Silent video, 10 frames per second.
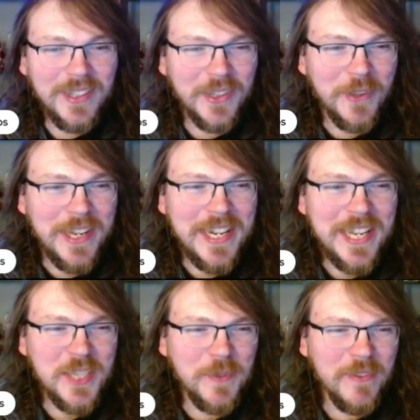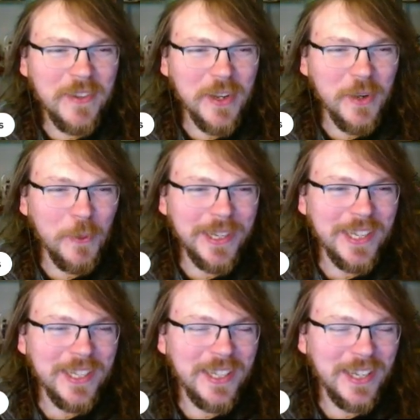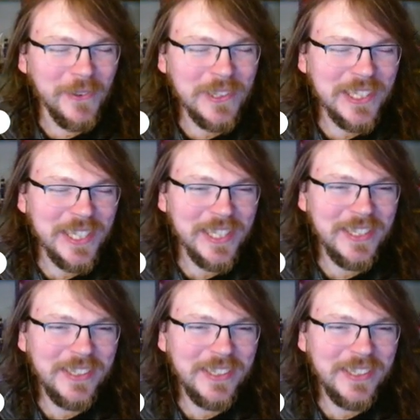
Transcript: The writing has been very witty, I will say.